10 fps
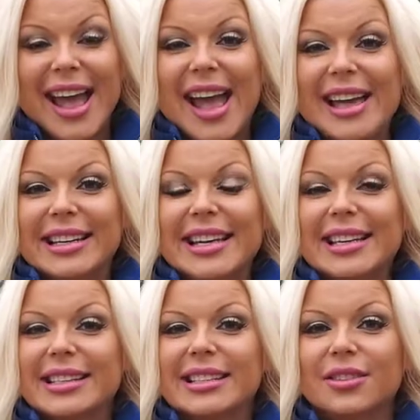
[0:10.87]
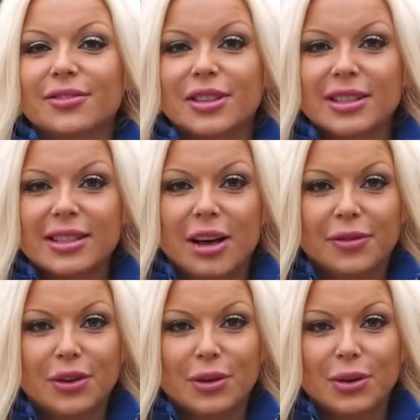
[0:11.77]
and his
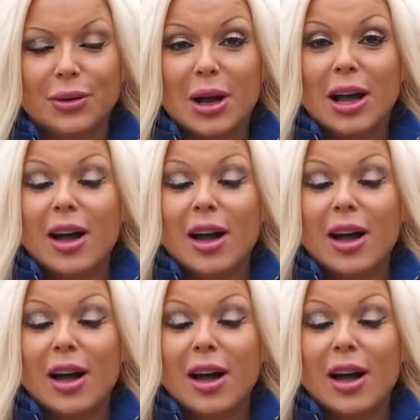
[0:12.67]
philosophical